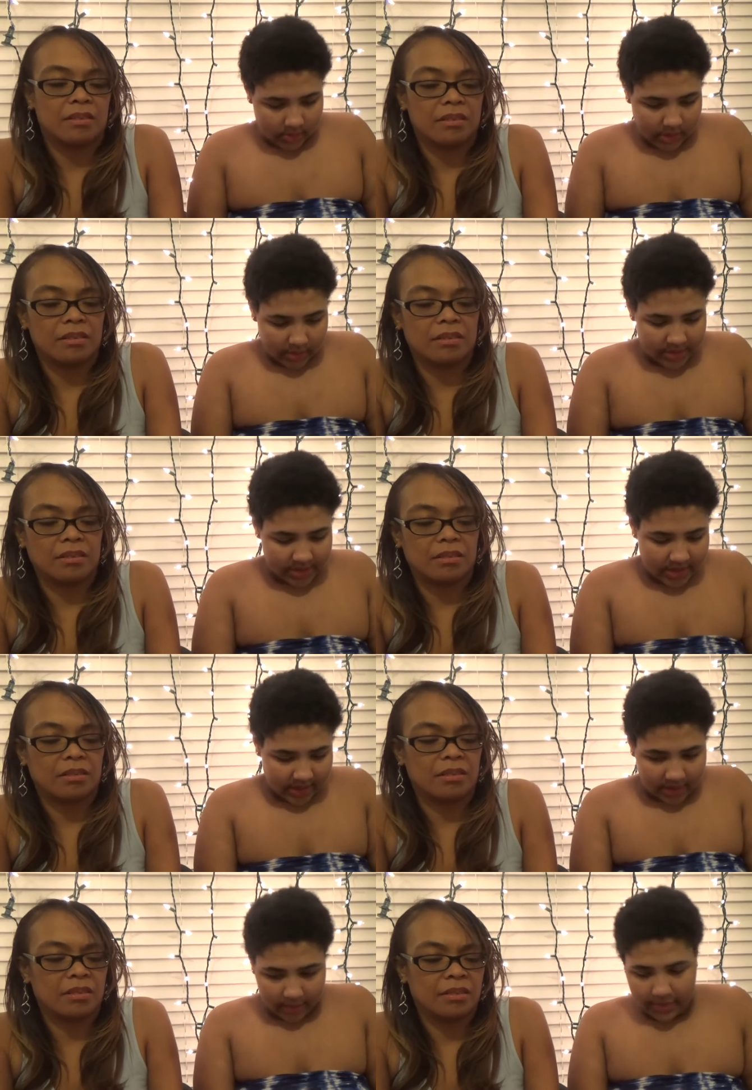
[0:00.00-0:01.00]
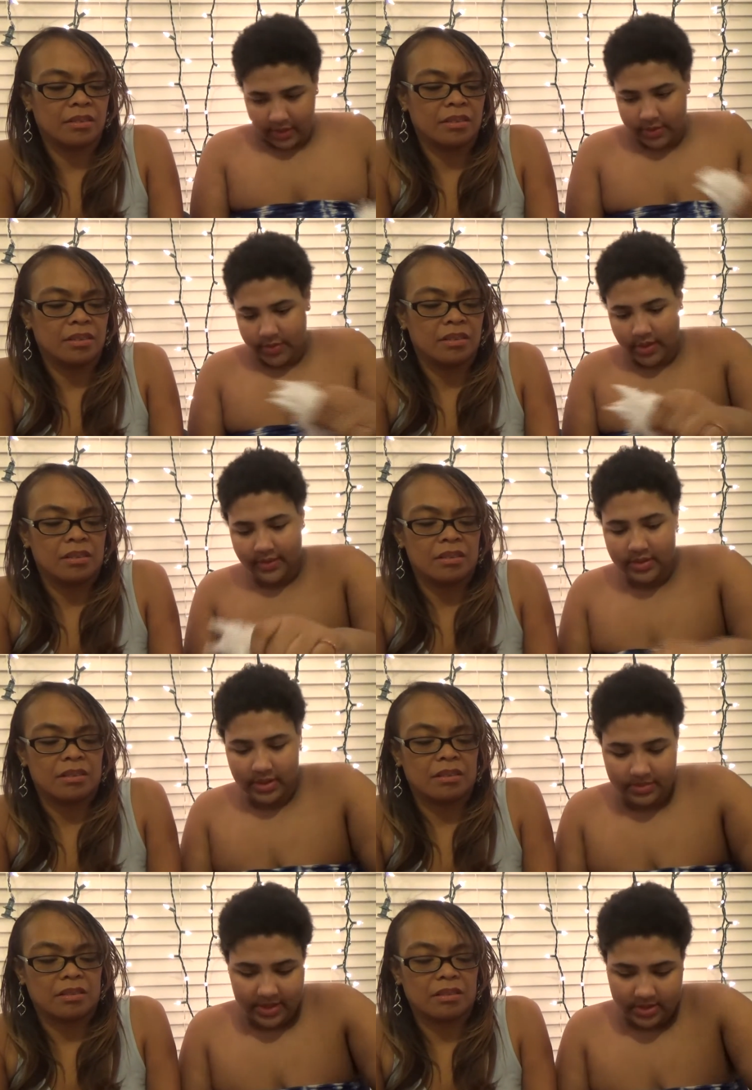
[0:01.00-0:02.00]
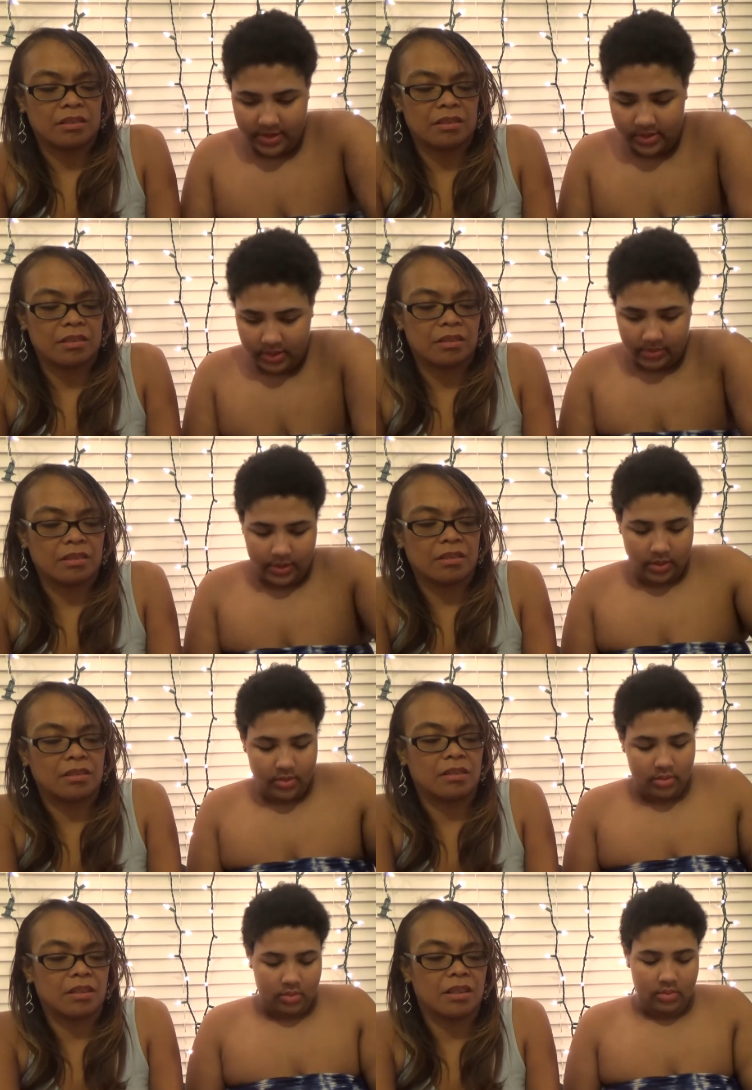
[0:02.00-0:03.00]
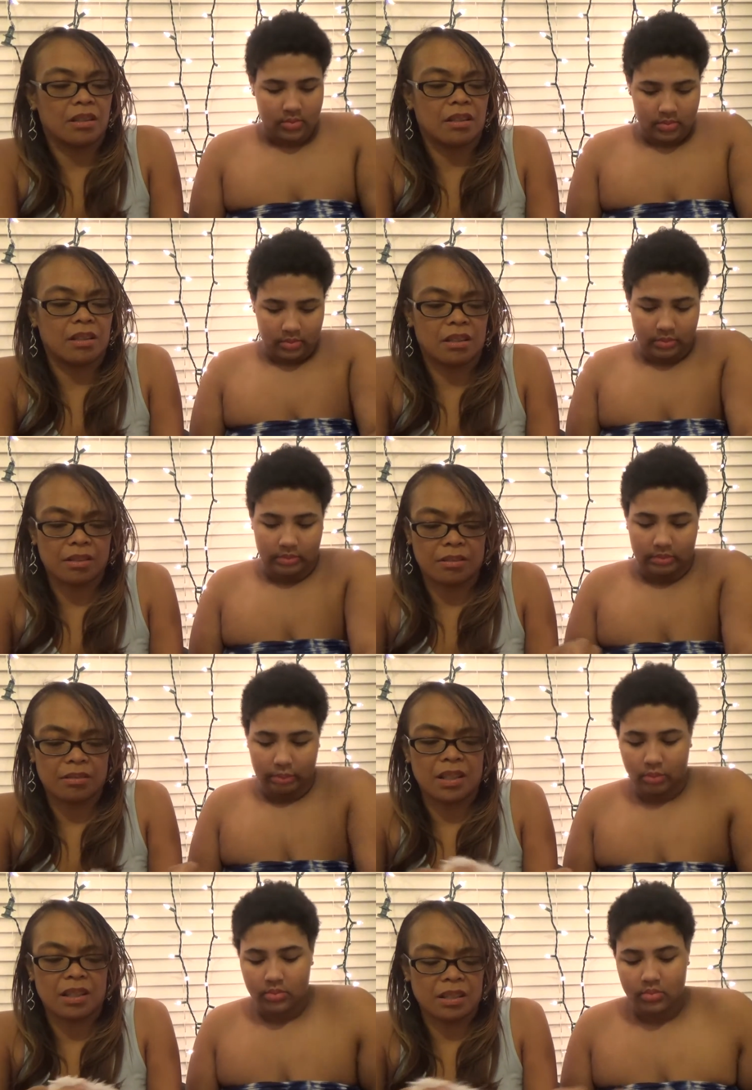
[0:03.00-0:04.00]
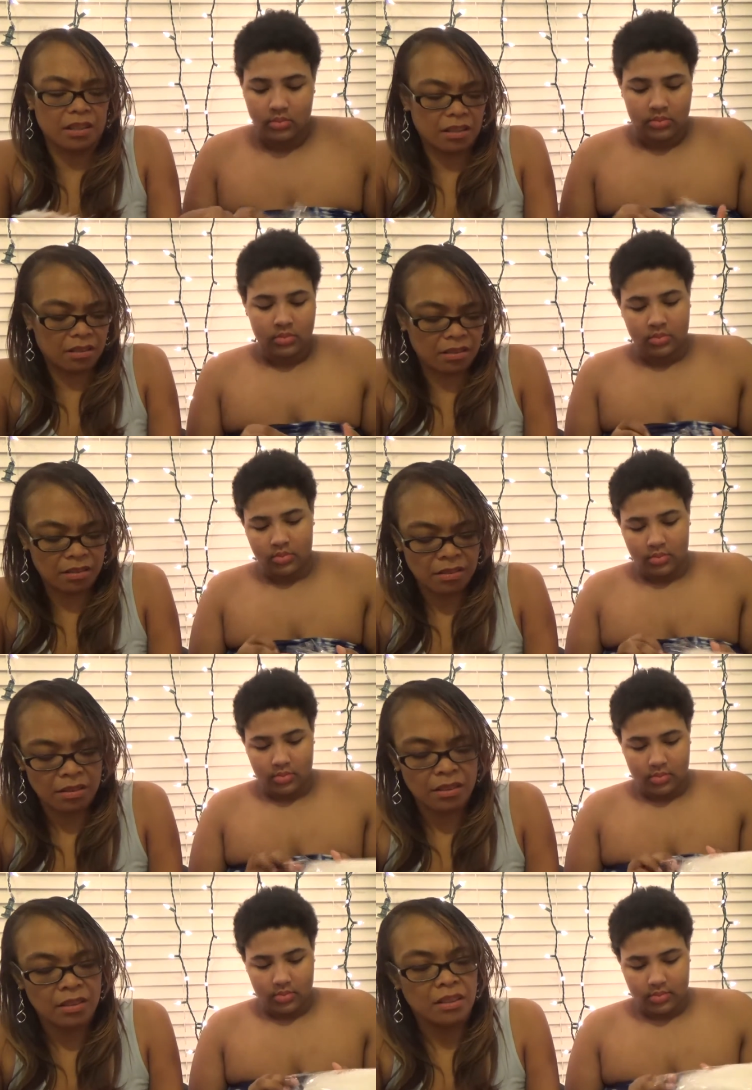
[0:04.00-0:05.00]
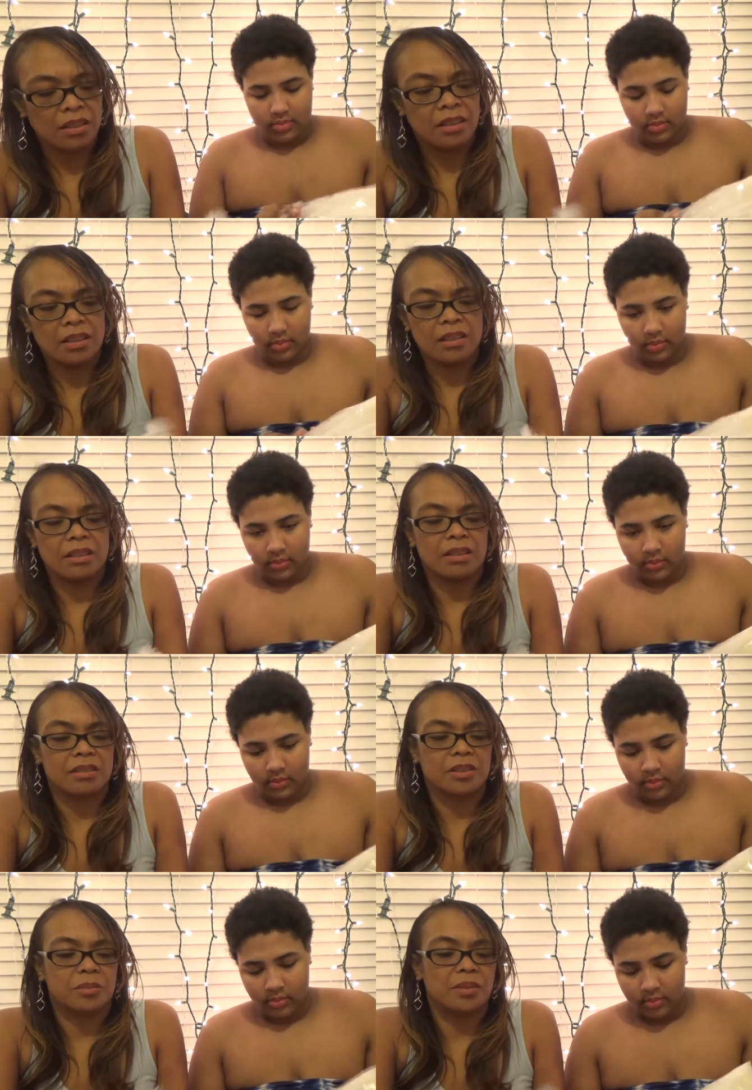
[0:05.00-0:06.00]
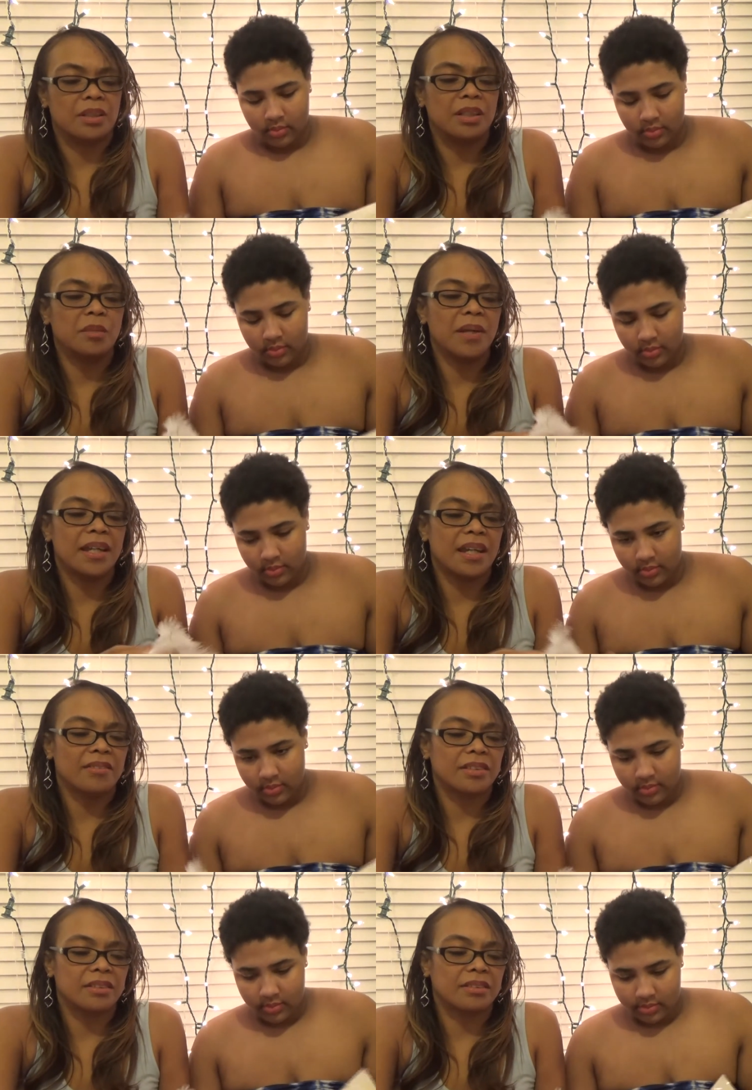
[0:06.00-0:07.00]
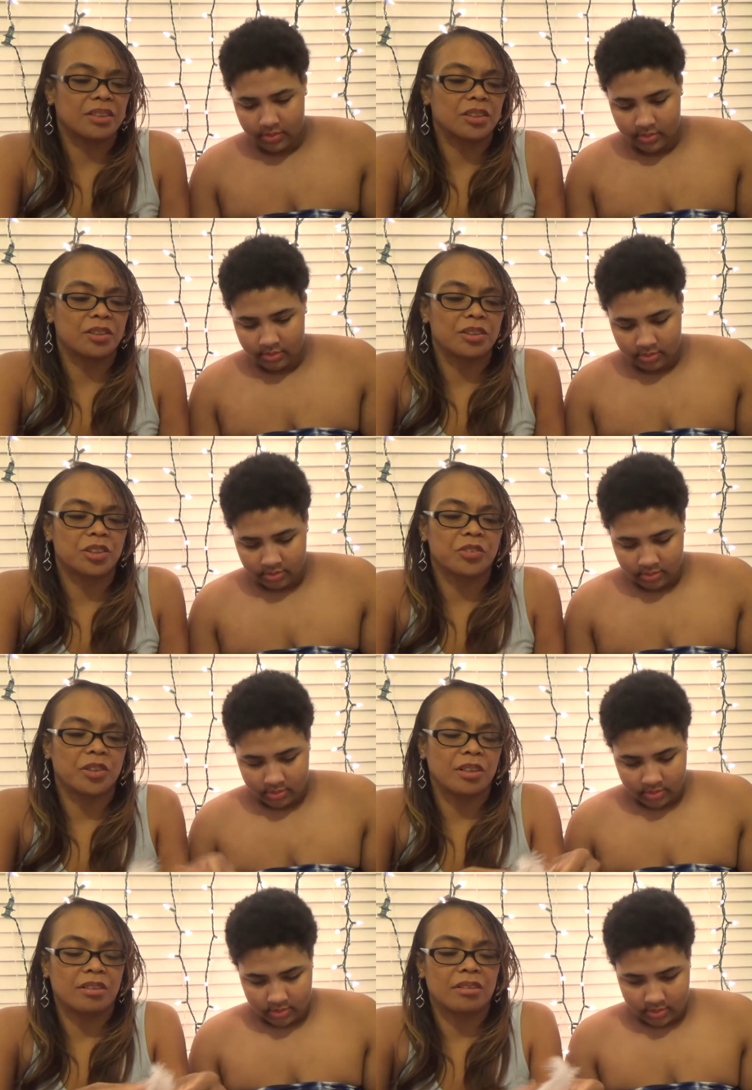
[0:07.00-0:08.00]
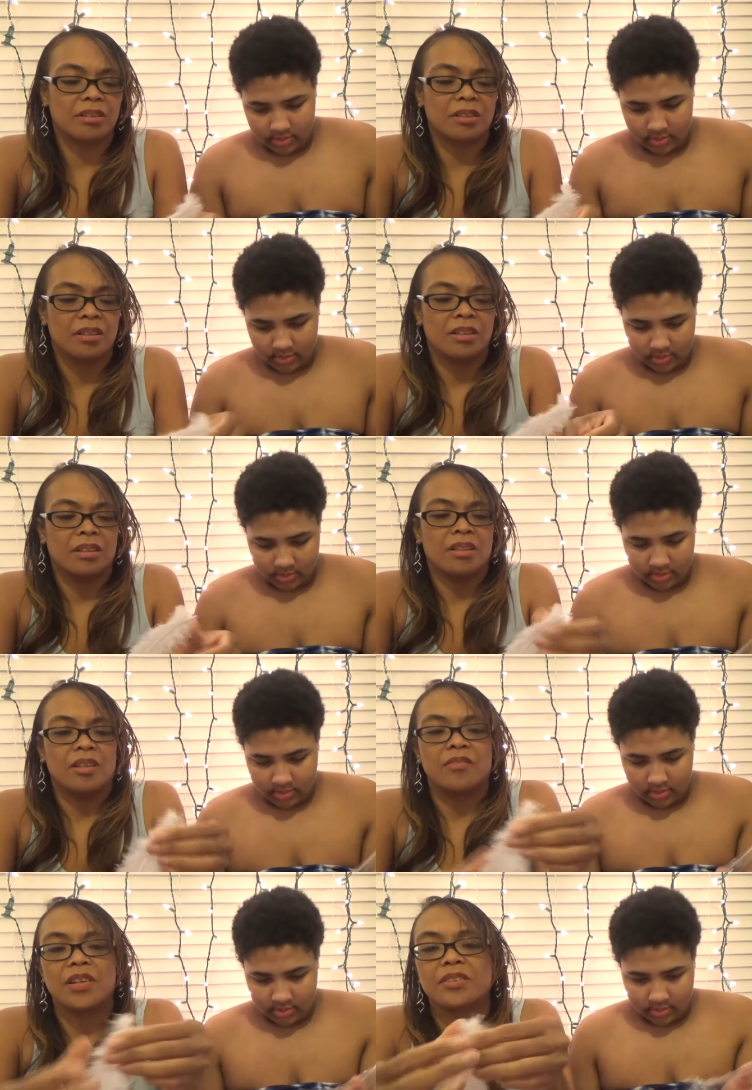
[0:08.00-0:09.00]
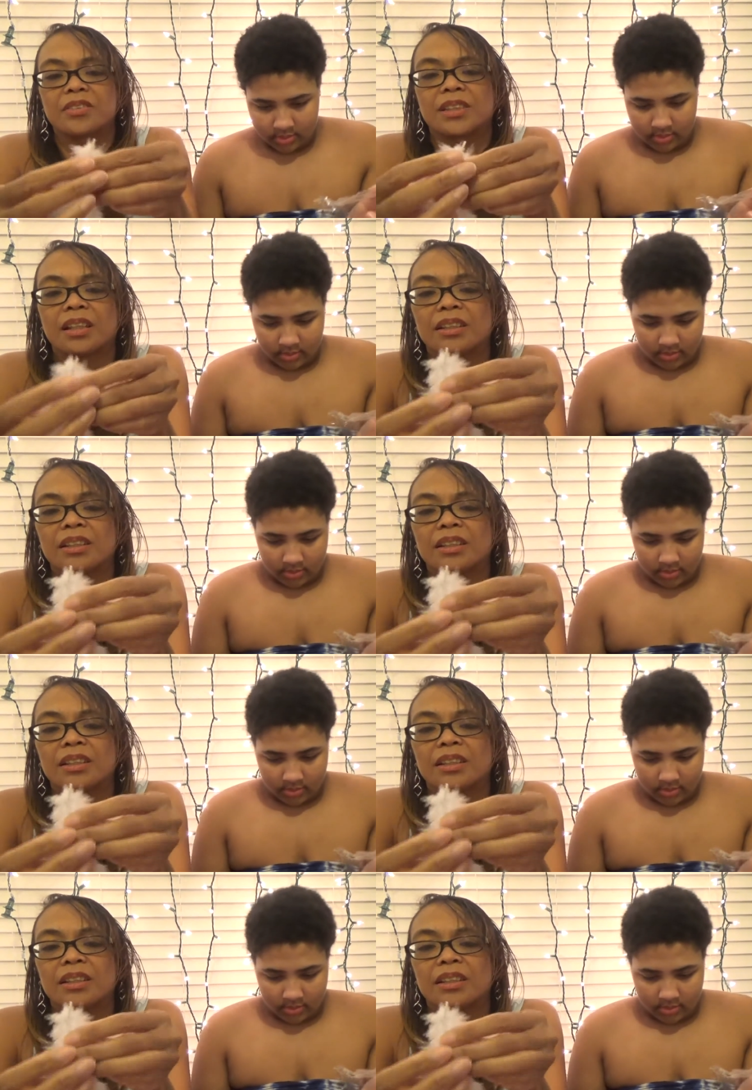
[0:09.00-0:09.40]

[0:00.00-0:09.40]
Speaker 1: I'm going to take a couple out so we don't have to keep digging into the bag. Okay, thank you.
Speaker 2: I like this one. You might have to search for feathers that